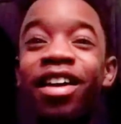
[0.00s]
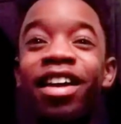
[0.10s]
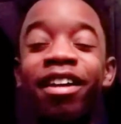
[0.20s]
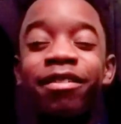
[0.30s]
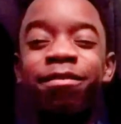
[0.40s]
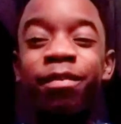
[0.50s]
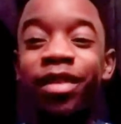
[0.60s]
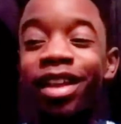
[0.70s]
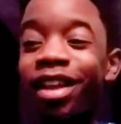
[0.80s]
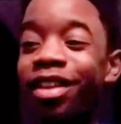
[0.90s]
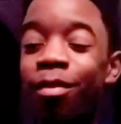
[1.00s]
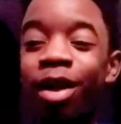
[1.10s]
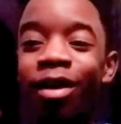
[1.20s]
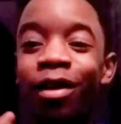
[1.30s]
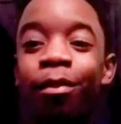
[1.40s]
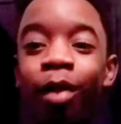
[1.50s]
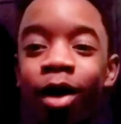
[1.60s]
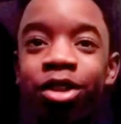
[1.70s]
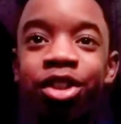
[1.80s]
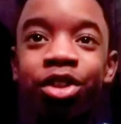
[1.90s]
And it's coming out in
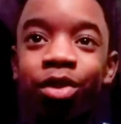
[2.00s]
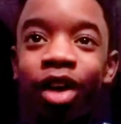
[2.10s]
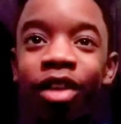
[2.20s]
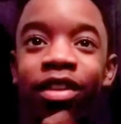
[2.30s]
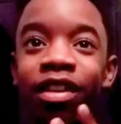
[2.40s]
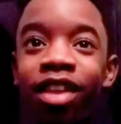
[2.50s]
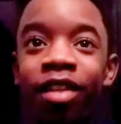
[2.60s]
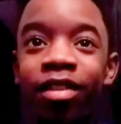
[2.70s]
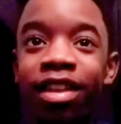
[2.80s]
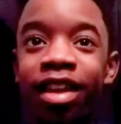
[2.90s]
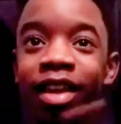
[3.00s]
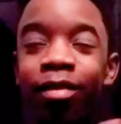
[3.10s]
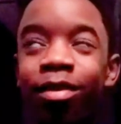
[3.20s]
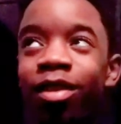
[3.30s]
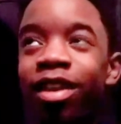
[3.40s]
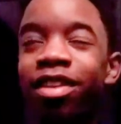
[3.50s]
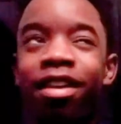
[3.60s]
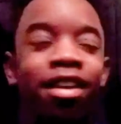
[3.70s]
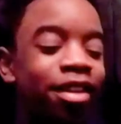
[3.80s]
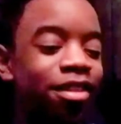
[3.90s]
March 2017, so that's like,